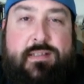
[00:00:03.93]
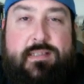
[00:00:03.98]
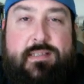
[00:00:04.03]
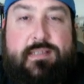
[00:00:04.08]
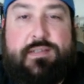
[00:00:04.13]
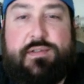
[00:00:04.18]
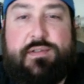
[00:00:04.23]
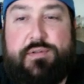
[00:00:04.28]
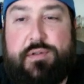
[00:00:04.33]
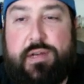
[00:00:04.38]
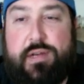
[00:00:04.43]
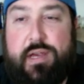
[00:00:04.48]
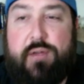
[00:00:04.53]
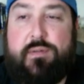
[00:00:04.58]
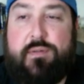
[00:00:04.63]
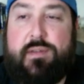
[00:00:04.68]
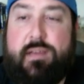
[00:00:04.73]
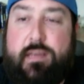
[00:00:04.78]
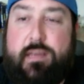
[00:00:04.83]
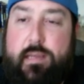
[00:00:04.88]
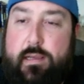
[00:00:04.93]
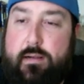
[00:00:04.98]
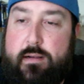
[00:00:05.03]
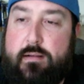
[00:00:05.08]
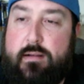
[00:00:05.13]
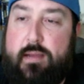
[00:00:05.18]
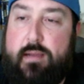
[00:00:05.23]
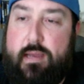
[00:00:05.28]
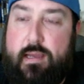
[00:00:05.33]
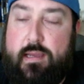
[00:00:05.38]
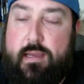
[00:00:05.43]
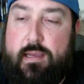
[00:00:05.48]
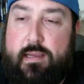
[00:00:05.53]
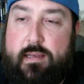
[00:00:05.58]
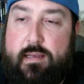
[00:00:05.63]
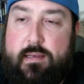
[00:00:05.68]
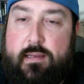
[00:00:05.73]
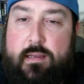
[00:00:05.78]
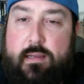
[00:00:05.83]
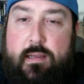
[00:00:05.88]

This is Dragothien here, and